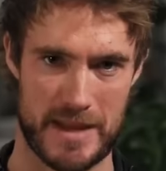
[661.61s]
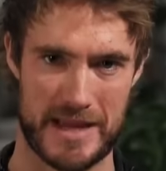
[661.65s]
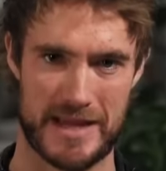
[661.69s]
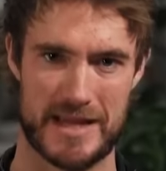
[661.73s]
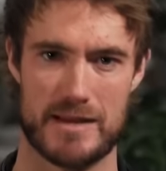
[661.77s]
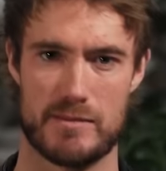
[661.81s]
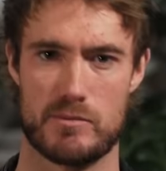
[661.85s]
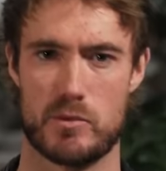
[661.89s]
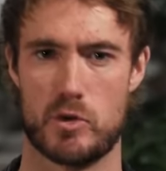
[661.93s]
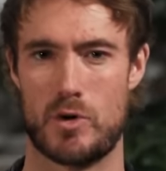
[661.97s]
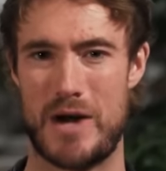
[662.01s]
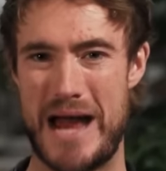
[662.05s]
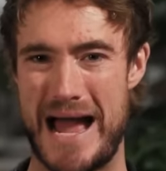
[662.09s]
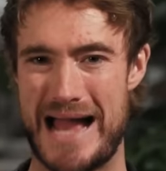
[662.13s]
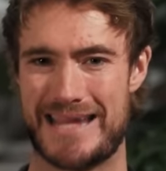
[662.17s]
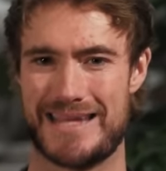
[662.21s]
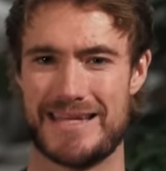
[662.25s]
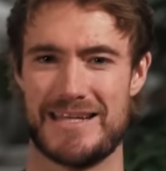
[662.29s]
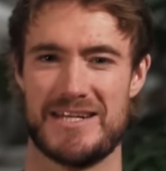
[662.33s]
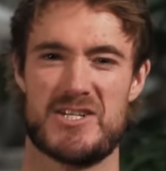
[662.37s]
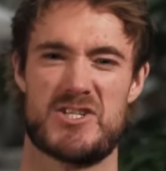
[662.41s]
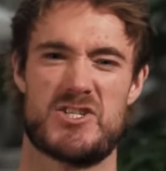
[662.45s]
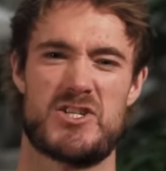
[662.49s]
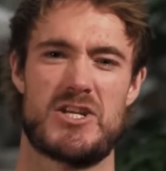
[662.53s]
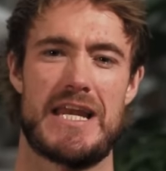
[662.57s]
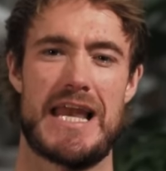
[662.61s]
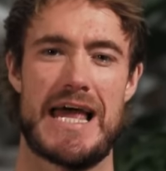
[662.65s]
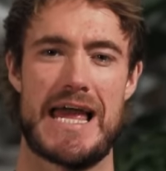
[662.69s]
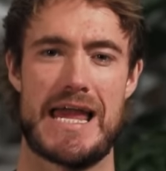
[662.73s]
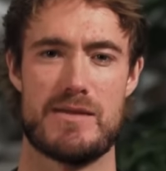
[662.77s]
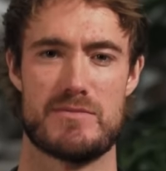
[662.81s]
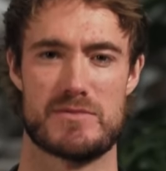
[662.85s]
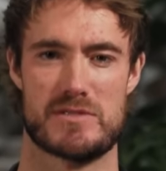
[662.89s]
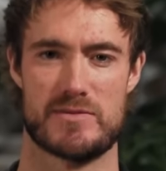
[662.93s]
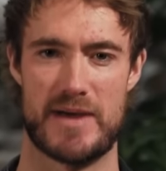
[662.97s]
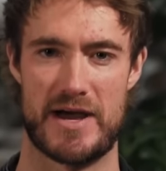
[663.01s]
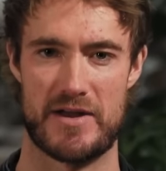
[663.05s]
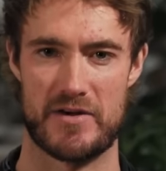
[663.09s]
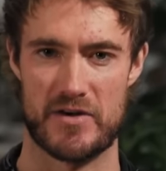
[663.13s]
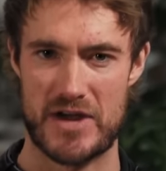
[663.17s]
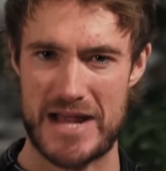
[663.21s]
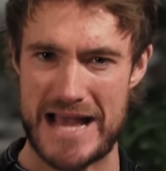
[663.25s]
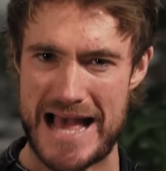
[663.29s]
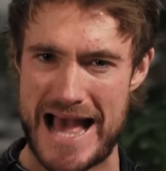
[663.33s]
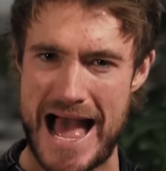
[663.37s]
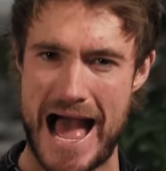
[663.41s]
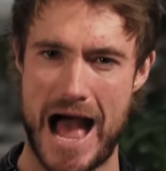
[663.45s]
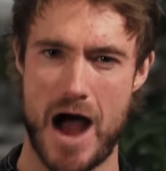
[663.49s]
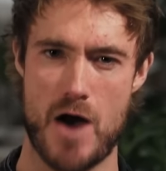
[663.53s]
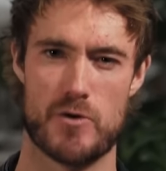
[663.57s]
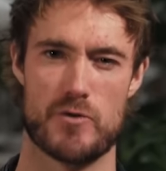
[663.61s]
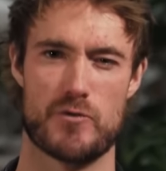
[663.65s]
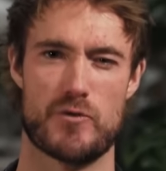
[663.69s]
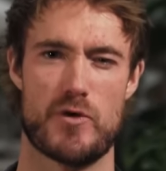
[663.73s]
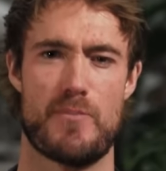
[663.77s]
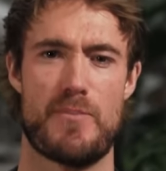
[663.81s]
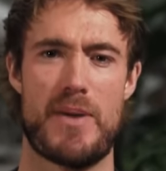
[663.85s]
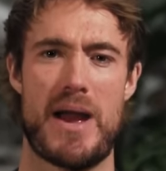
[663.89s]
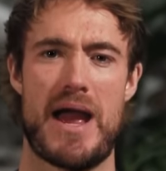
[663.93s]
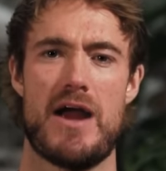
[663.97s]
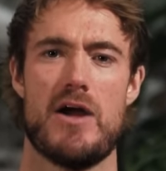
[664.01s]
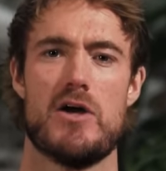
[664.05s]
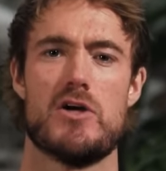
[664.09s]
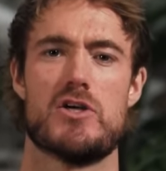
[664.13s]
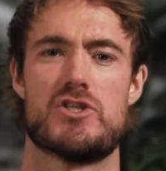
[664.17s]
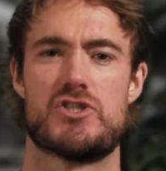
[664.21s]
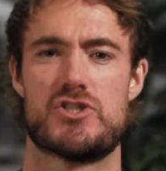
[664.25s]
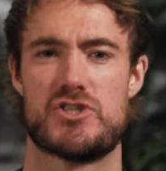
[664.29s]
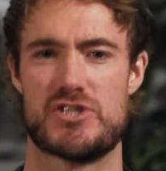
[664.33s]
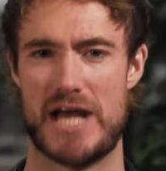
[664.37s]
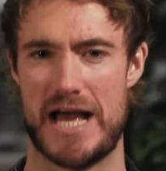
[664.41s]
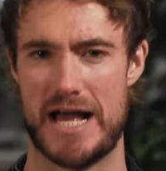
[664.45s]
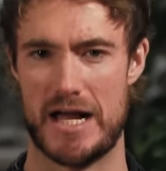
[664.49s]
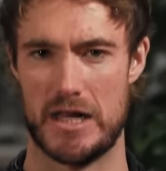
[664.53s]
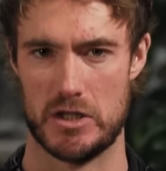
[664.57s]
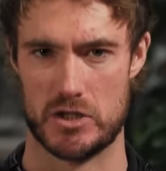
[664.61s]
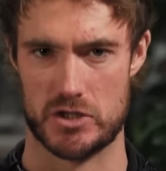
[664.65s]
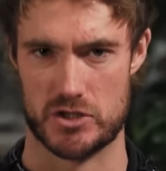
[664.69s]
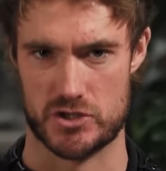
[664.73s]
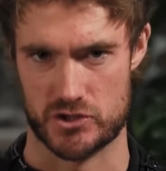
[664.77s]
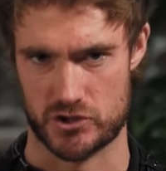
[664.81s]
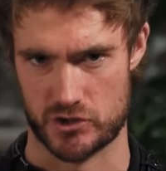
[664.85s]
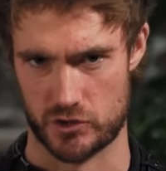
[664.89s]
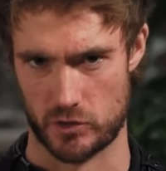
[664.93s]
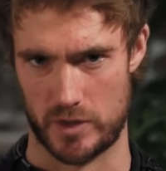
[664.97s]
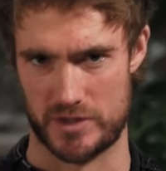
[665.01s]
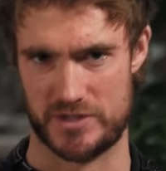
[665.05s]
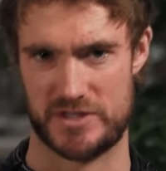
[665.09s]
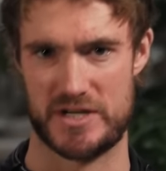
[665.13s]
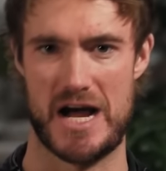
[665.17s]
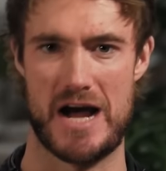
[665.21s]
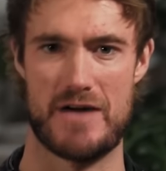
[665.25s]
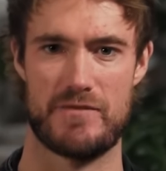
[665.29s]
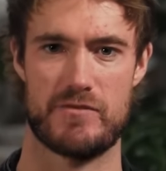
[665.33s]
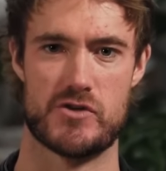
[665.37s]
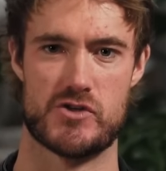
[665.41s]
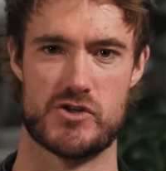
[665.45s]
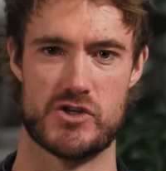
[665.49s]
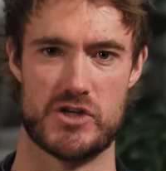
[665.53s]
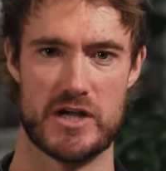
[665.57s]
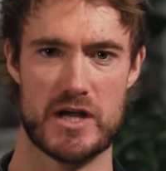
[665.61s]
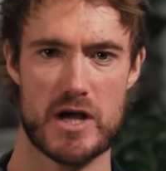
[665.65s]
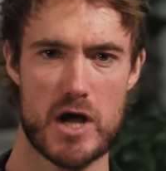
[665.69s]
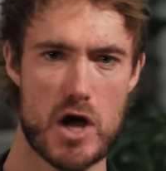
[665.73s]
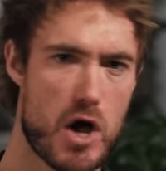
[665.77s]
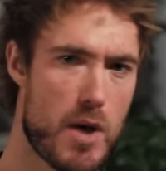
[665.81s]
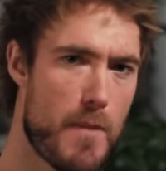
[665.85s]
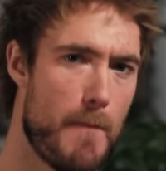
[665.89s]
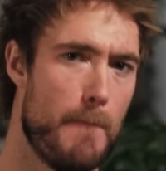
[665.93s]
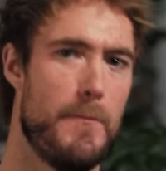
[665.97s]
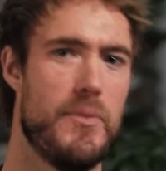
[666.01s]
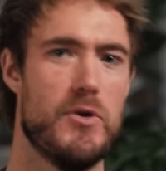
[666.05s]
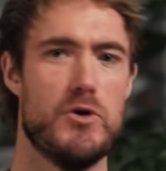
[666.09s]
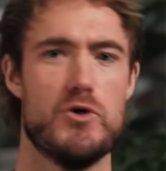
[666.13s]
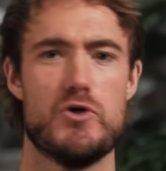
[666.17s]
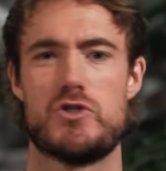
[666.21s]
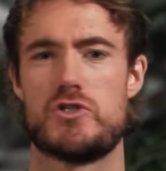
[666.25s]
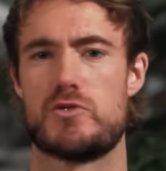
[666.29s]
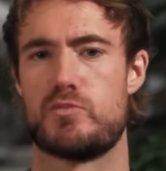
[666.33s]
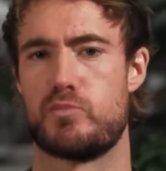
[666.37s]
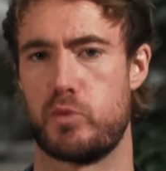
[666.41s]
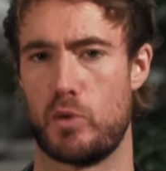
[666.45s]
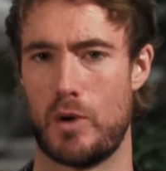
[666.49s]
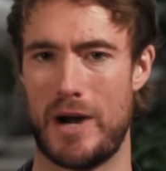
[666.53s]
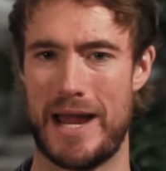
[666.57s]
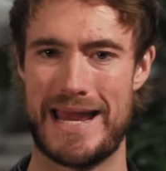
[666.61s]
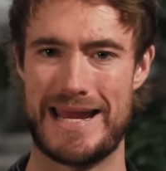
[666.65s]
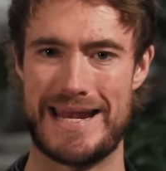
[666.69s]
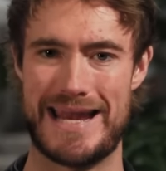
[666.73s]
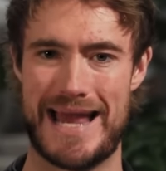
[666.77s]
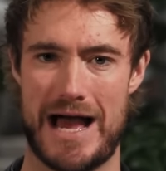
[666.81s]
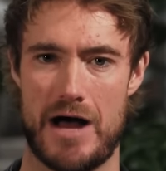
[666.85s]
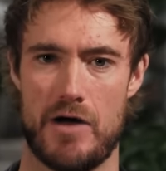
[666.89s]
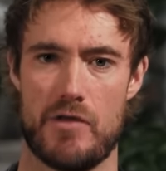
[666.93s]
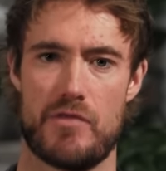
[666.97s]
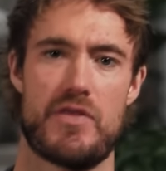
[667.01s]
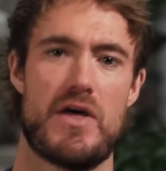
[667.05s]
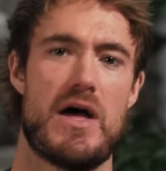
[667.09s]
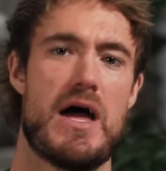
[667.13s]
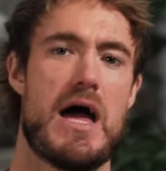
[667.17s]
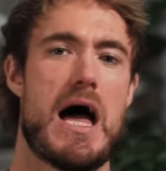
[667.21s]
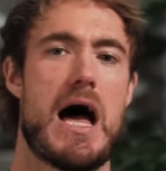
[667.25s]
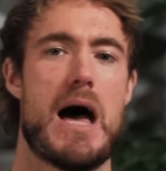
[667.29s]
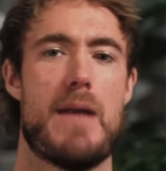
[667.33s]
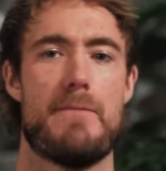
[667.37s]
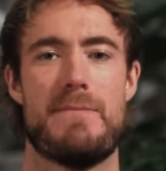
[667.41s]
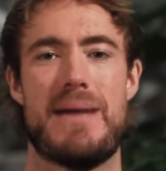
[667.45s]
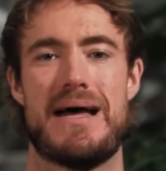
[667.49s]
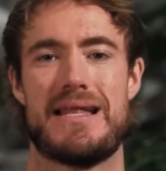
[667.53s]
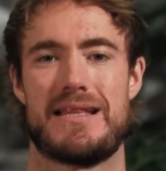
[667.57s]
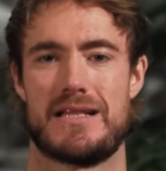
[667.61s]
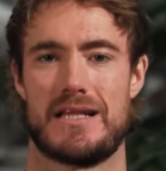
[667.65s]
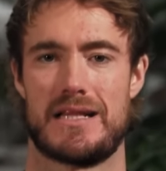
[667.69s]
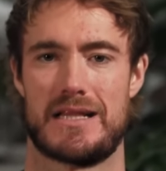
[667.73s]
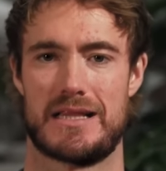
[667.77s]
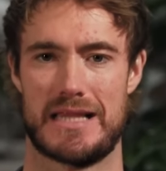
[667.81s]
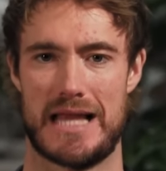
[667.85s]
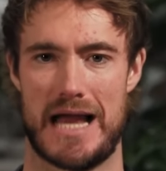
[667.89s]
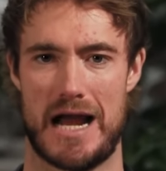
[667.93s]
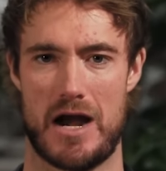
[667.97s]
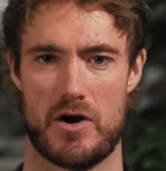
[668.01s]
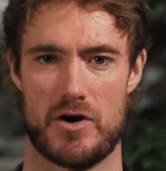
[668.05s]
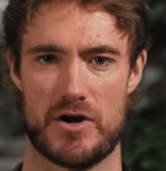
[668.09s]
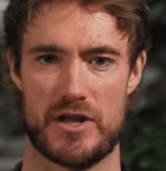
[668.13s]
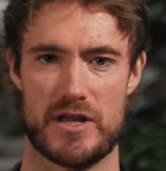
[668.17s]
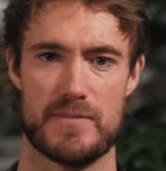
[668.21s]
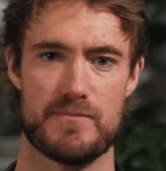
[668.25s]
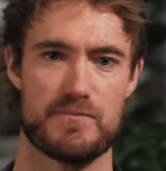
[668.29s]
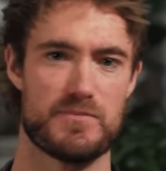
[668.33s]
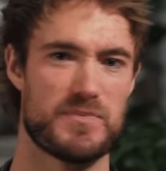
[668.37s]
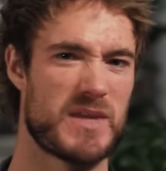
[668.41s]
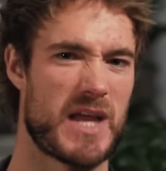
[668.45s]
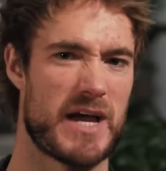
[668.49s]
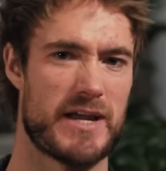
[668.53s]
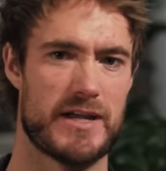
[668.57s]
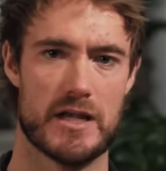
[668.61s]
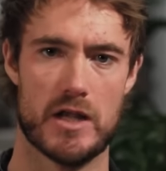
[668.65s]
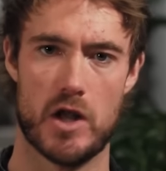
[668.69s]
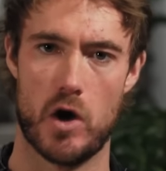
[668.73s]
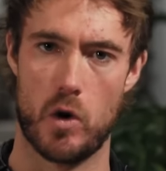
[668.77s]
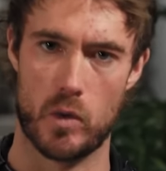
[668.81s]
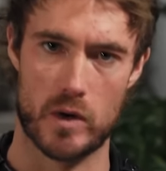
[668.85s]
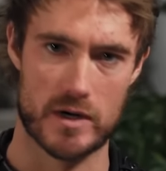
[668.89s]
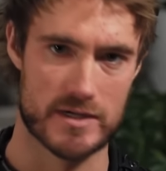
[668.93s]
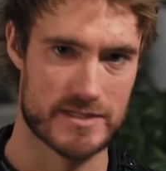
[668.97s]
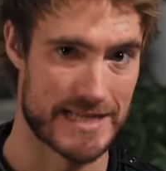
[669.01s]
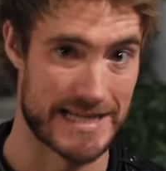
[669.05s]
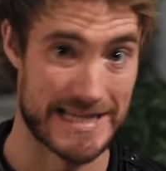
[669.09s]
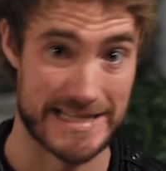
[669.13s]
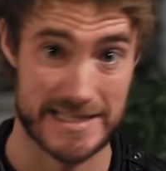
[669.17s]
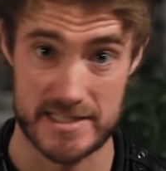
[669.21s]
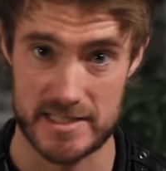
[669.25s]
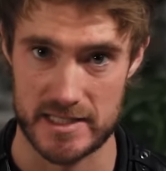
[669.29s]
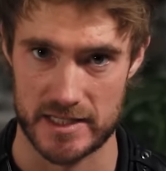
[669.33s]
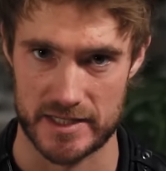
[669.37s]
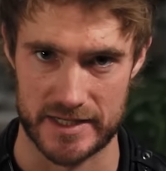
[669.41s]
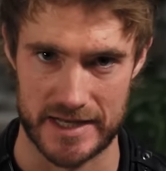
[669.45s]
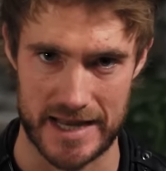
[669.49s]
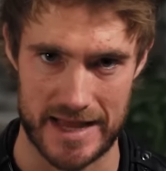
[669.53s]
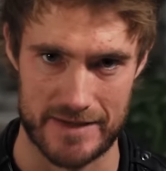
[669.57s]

making miraculous claims about how it repairs cells through autophagy, boosts brain health and mental clarity, and lowers insulin